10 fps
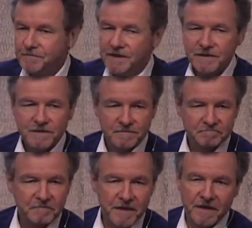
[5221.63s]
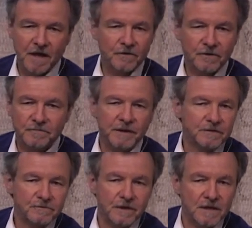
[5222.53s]
means they are not
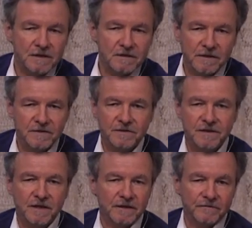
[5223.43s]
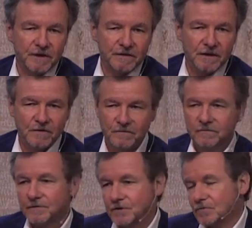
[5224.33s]
meant to last necessarily very long.
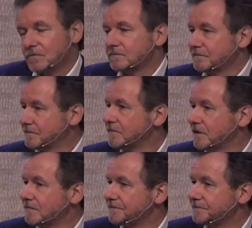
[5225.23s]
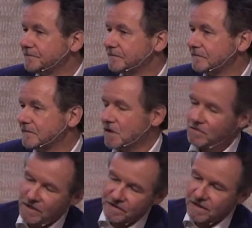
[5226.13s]
So, yeah. so
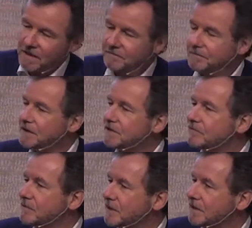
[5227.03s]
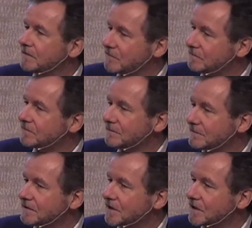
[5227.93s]
let's say I'm pleased with my
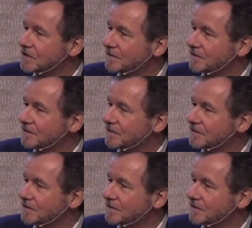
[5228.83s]
selection.